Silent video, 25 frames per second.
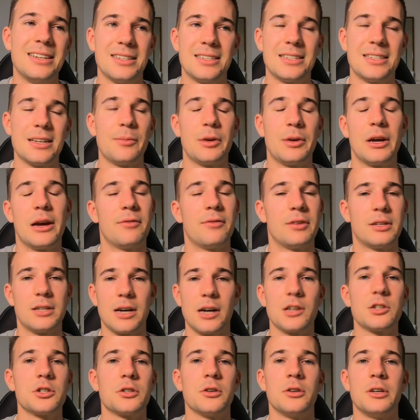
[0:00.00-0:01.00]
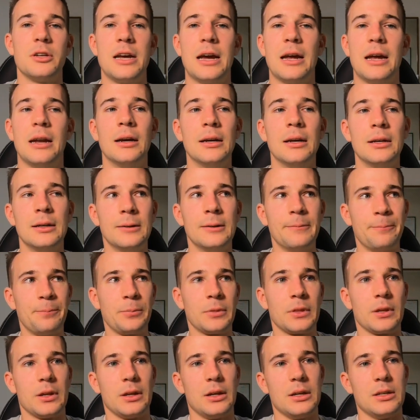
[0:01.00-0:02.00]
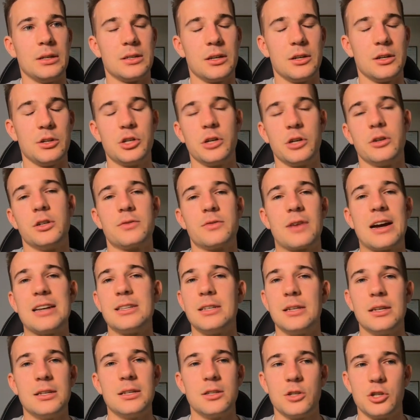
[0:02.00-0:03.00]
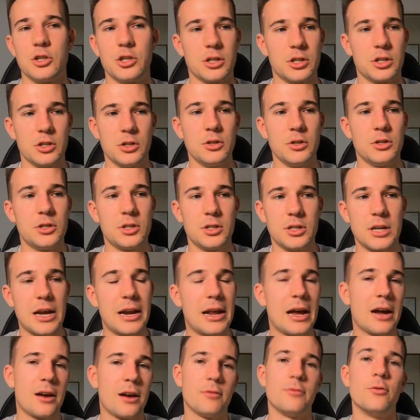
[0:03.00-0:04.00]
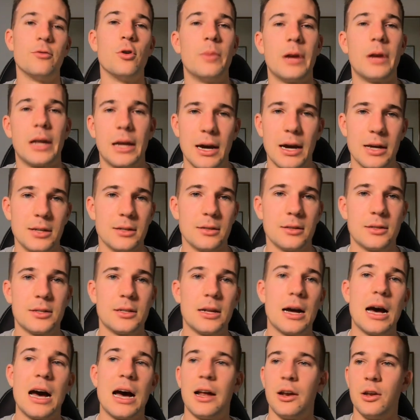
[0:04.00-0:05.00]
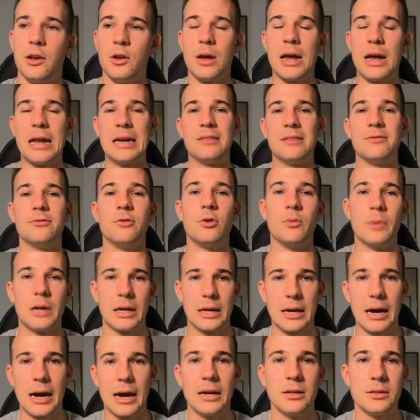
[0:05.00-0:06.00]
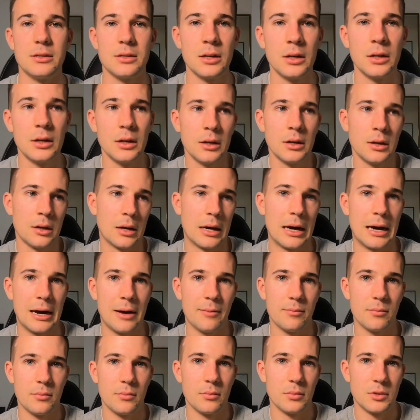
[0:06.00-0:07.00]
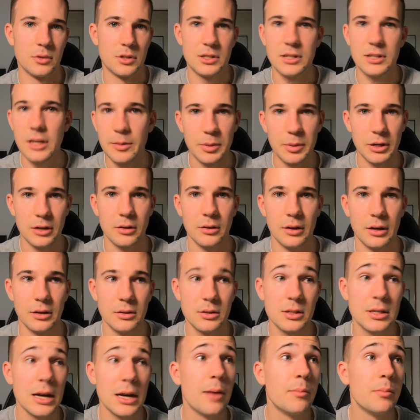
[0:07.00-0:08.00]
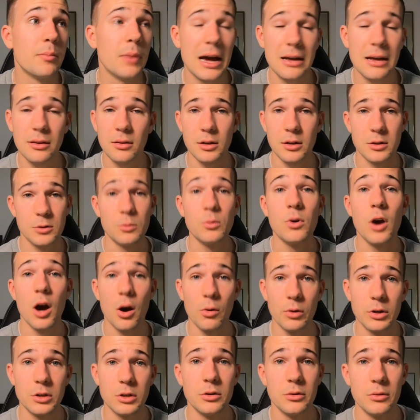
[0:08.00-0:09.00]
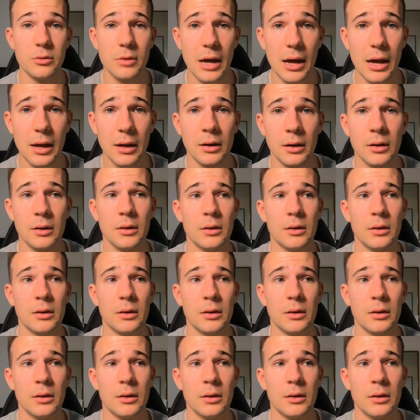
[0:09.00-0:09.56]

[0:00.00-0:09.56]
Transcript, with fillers: It's something I haven't touched on yet. Is that endurance racing isn't just you set out at four minute Ks at the start and you end at four minute Ks. Um, typically, some athletes will go and do that